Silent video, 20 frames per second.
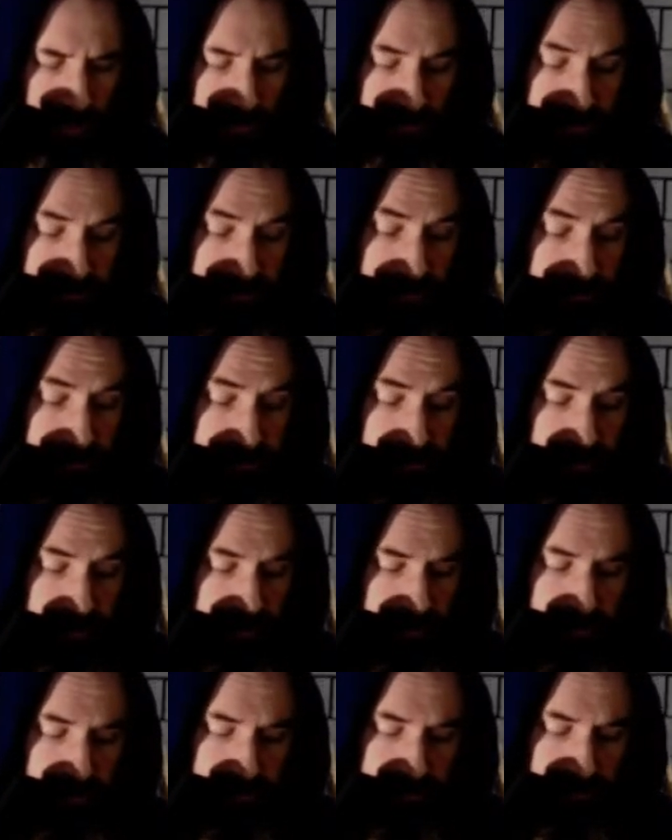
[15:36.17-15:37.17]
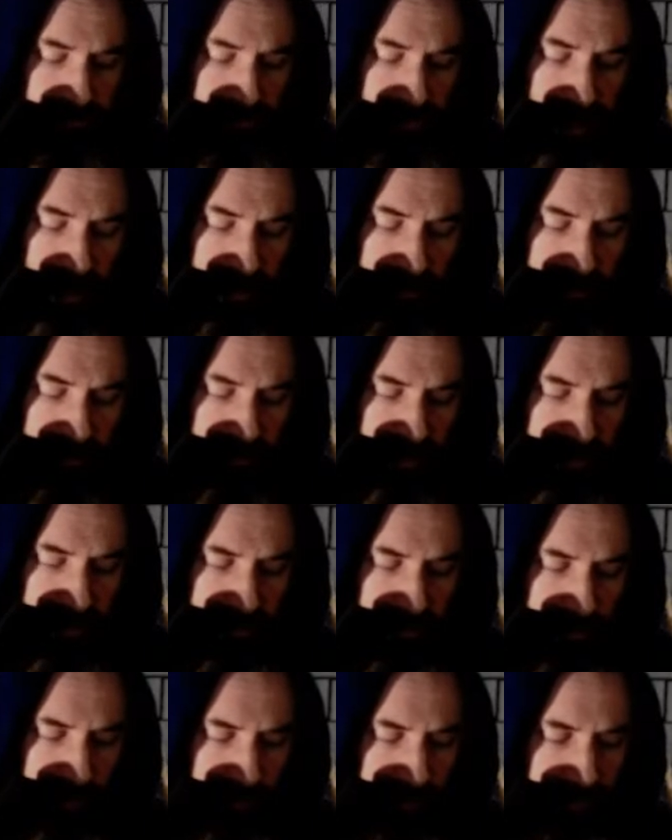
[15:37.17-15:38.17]
Still sad though, still a minor 9
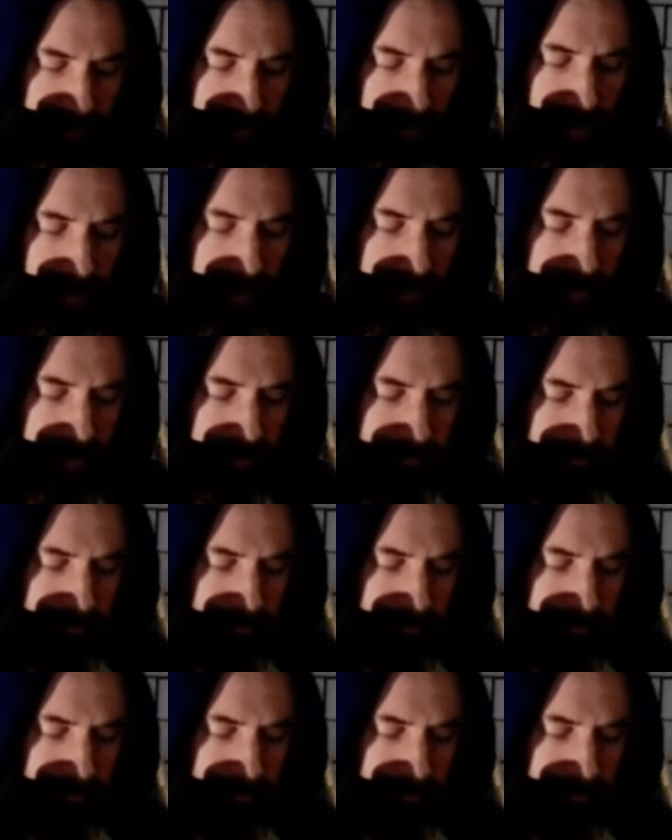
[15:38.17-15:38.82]
chord, still minor.